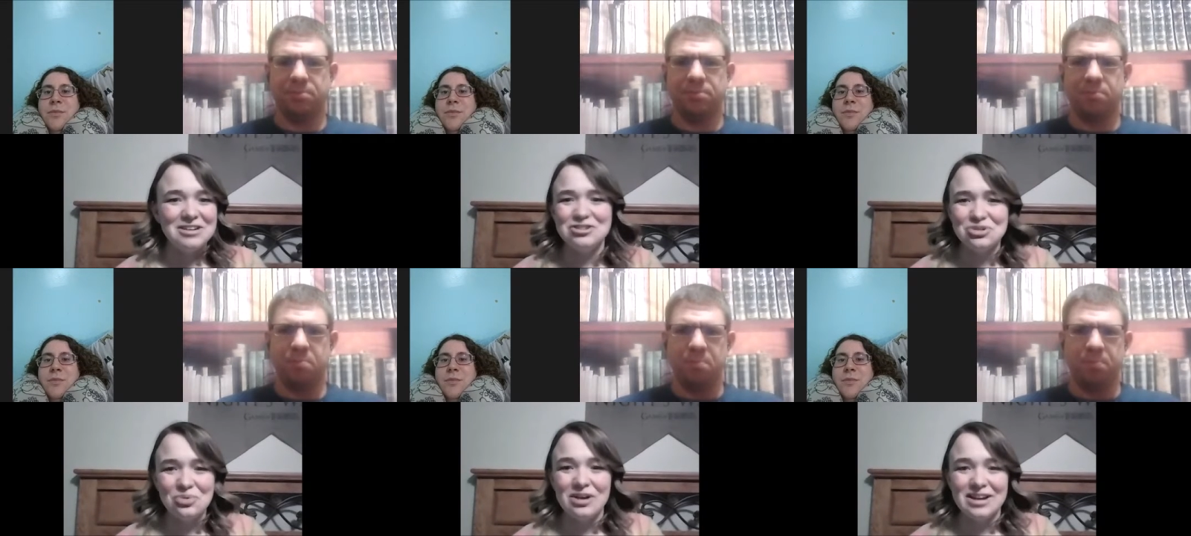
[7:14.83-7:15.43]
Speaker 1: and
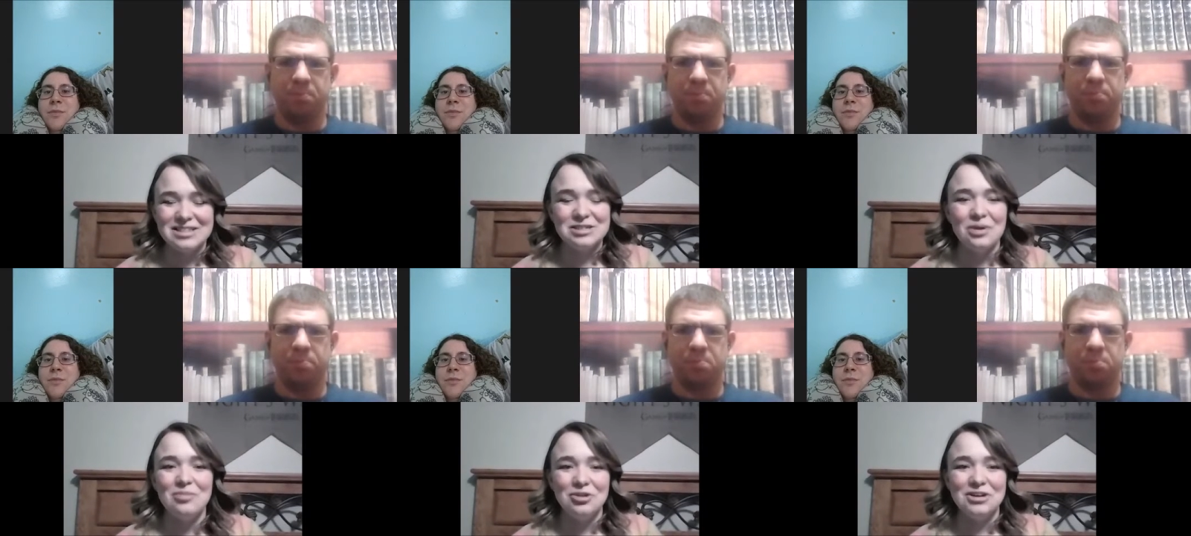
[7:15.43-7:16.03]
choice. So I'm
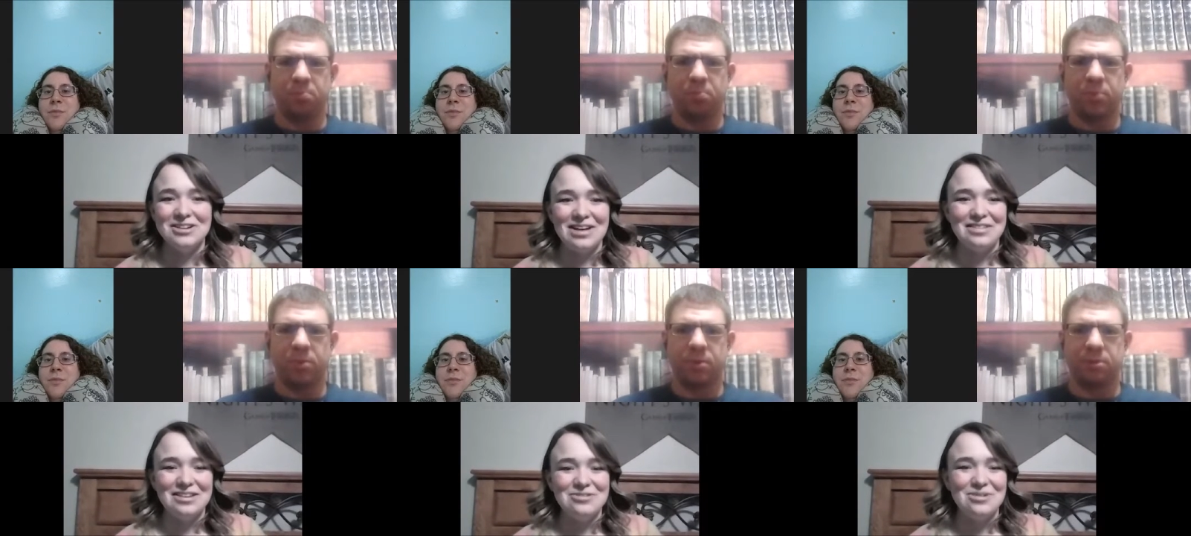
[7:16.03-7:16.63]
really glad that
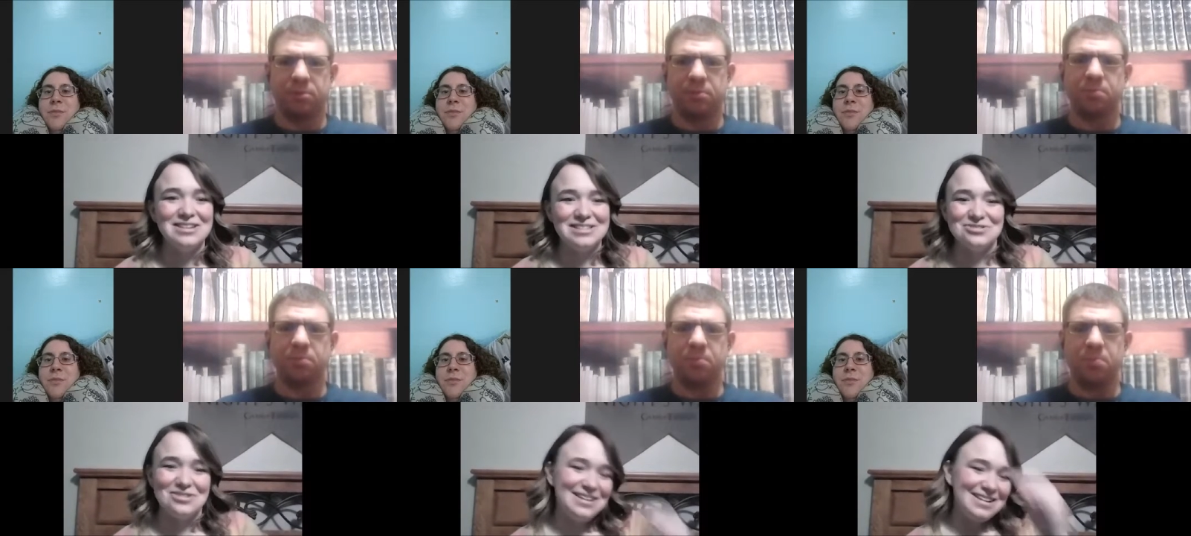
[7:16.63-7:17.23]
you guys
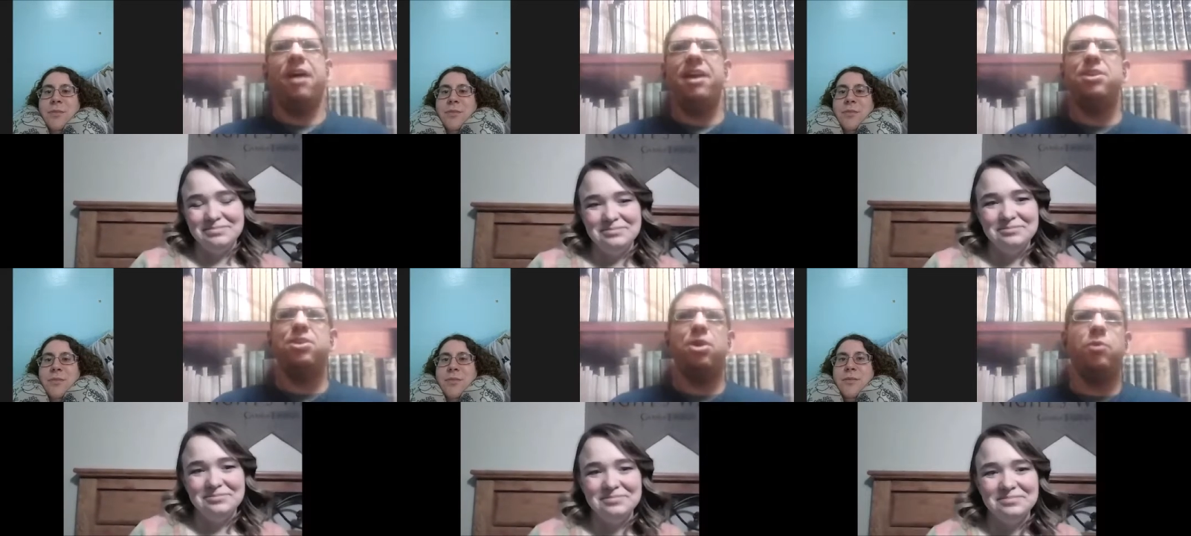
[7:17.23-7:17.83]
enjoyed it.
Speaker 2: I
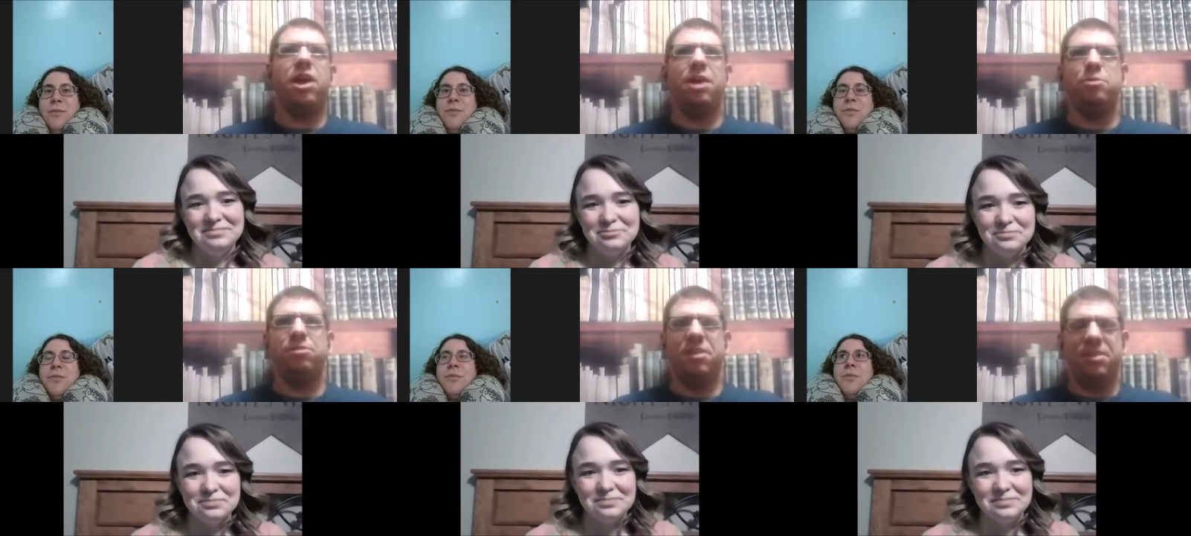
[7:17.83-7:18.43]
didn't know what I was
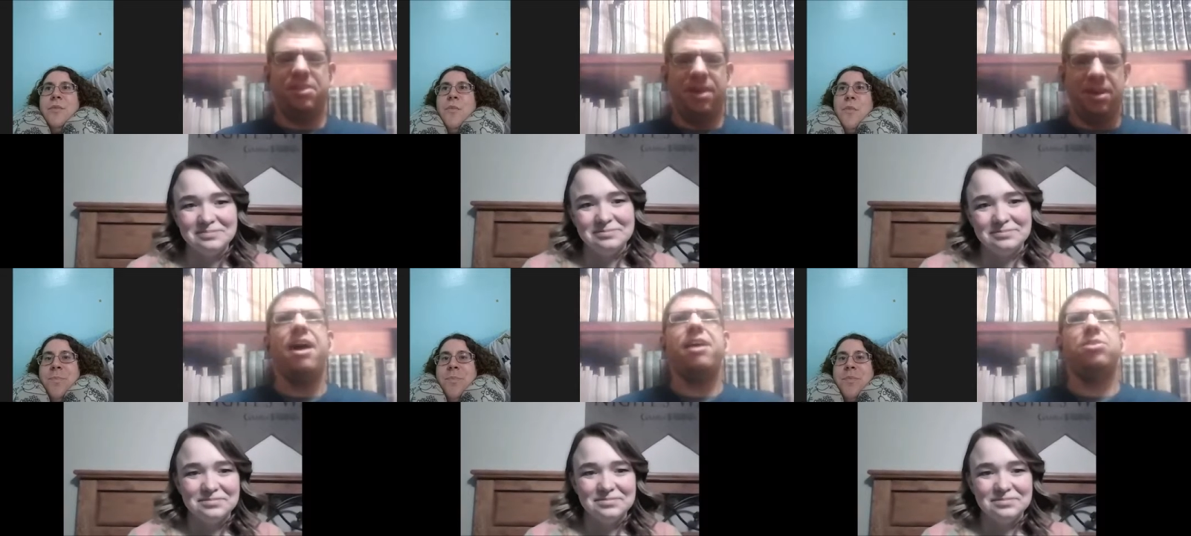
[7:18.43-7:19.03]
going to think.
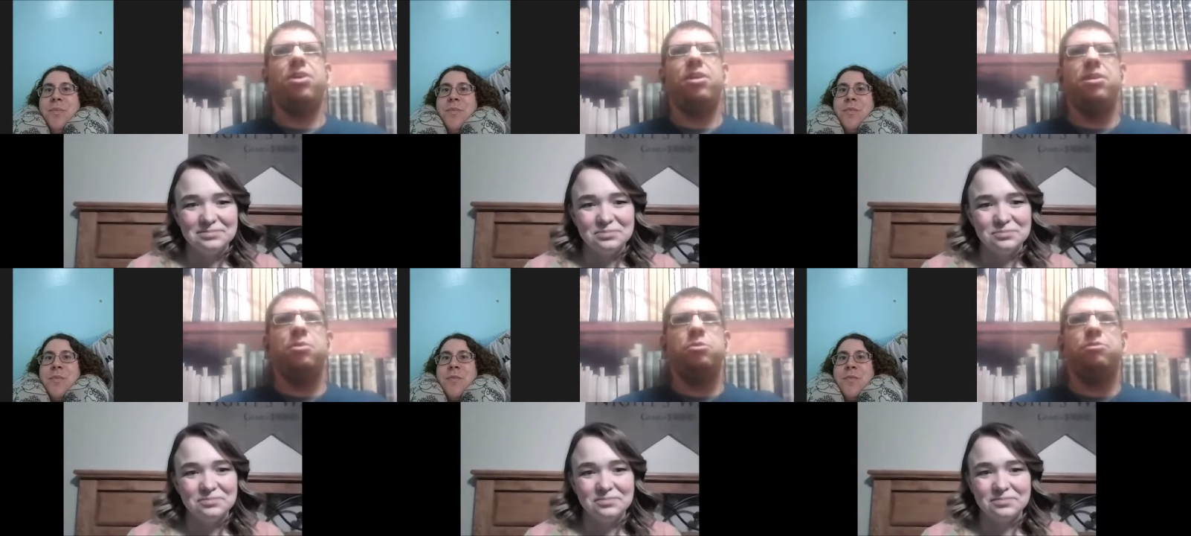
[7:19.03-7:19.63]
I thought
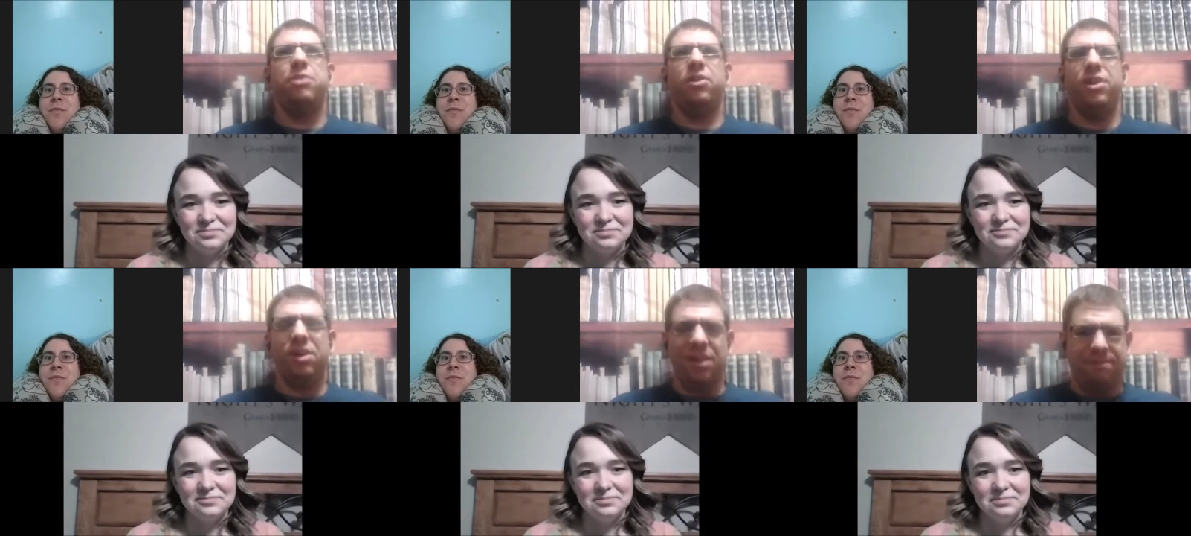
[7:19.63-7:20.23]
it was very
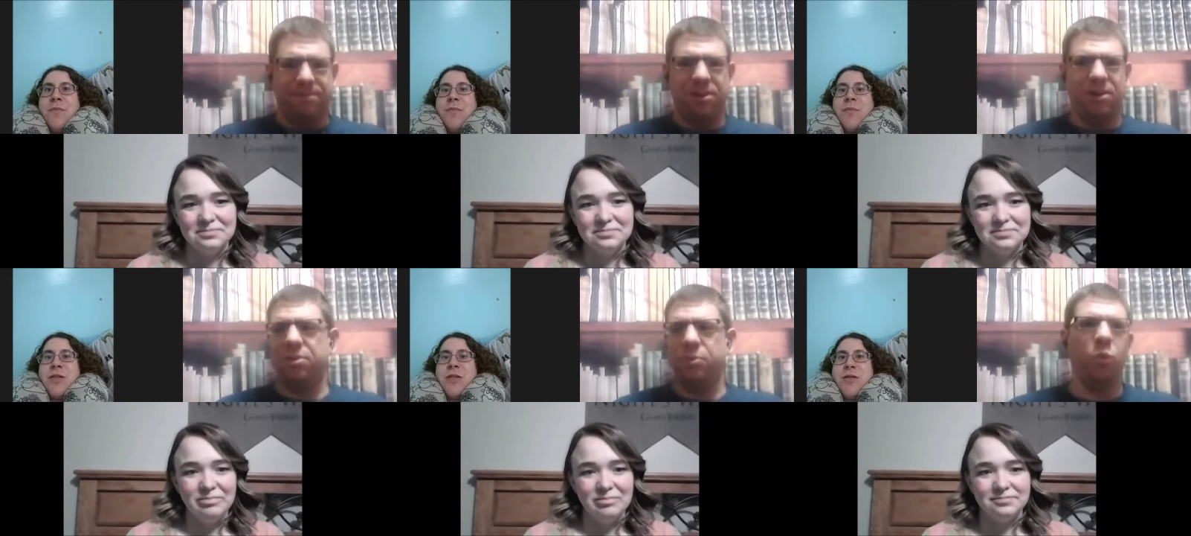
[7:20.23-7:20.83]
clever.
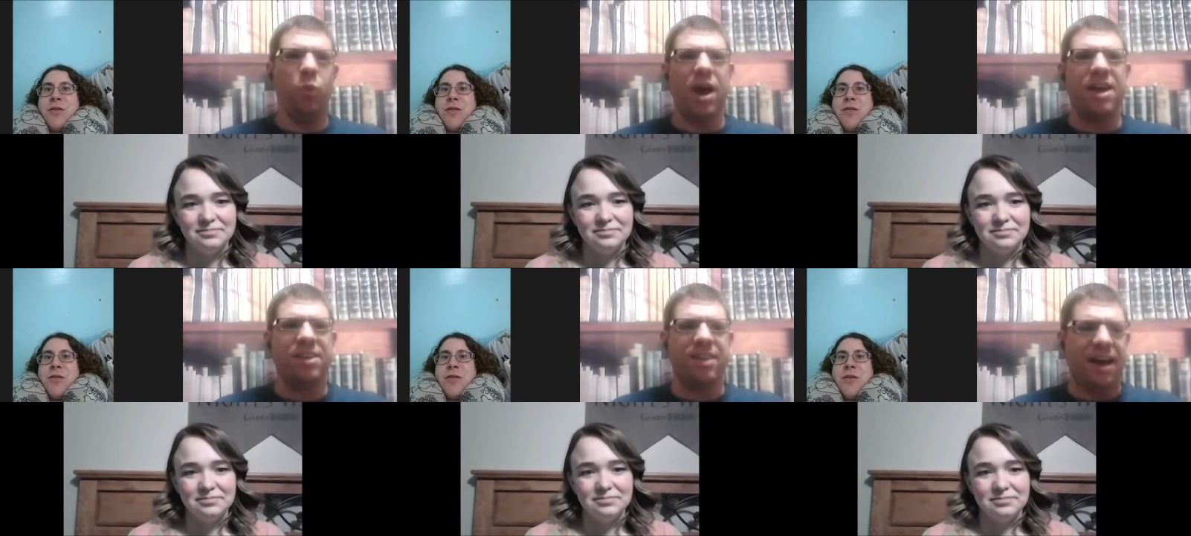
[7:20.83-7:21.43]
The
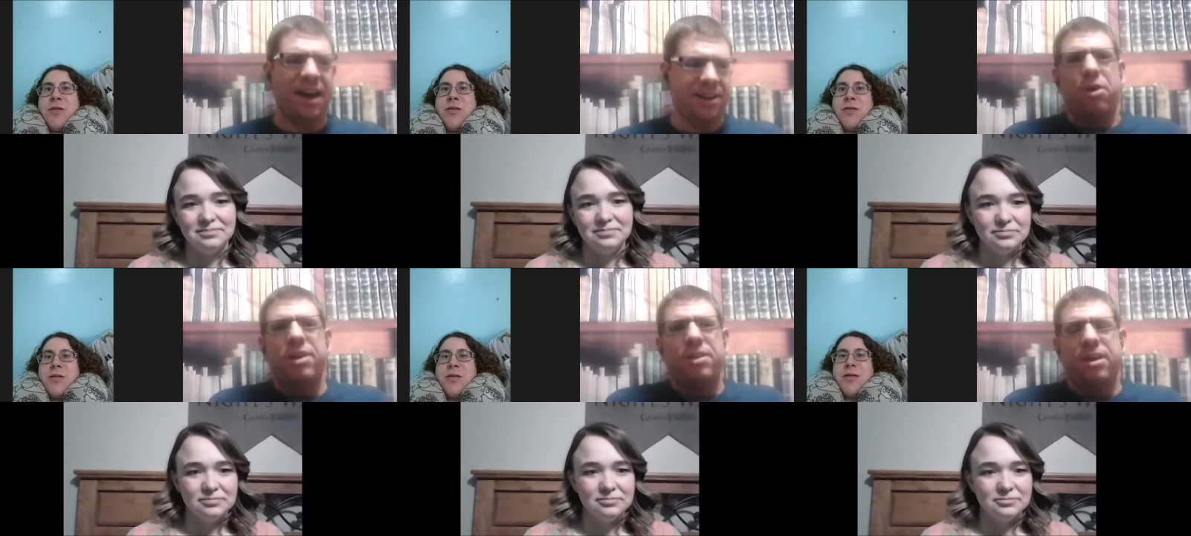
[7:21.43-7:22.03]
way that
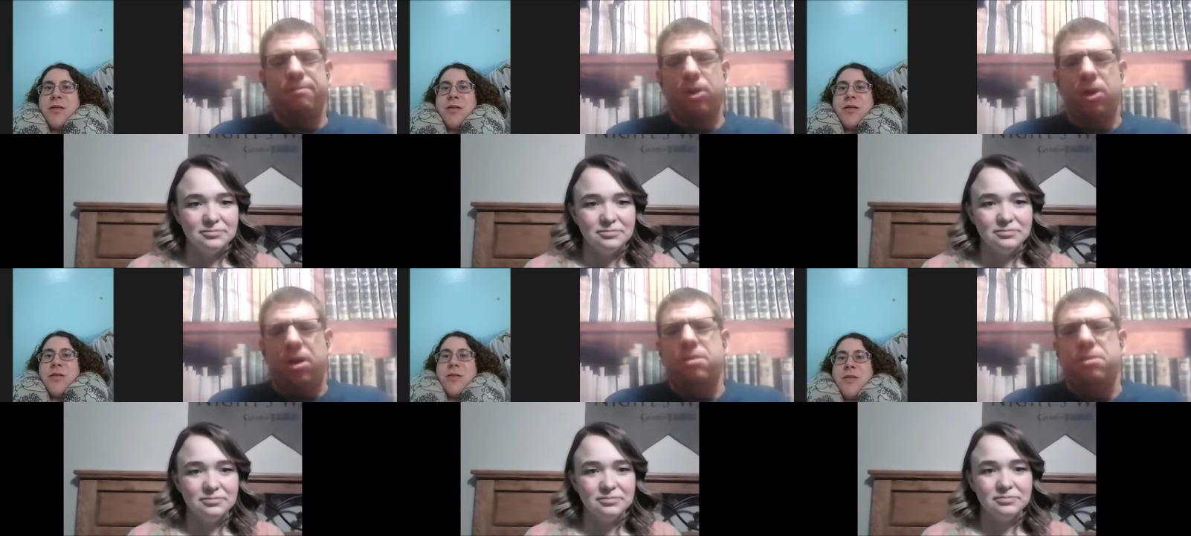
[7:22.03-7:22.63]
Brian K.
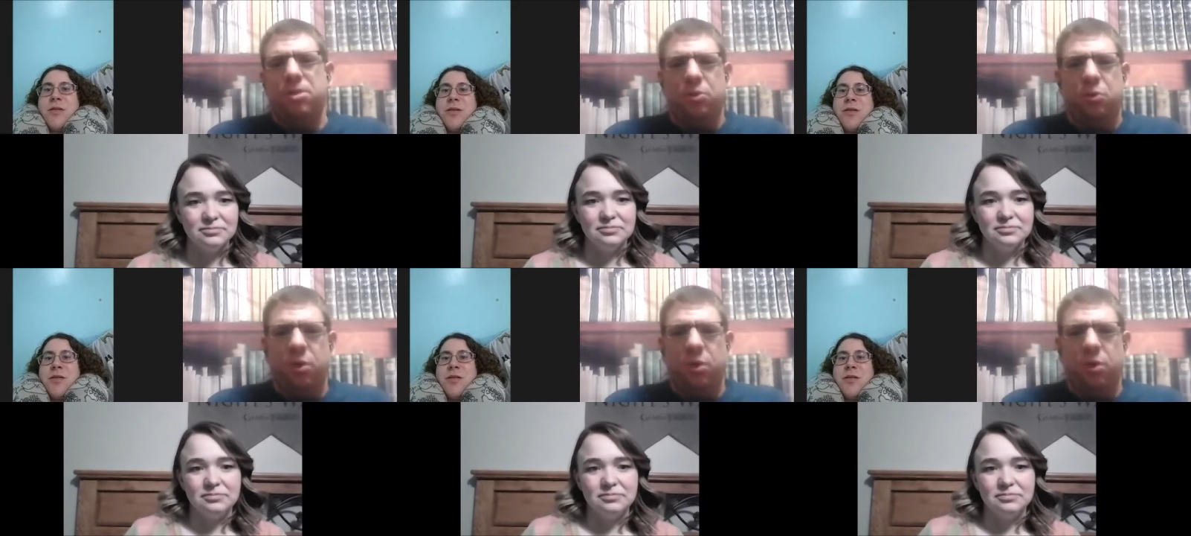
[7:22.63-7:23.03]
Vaughan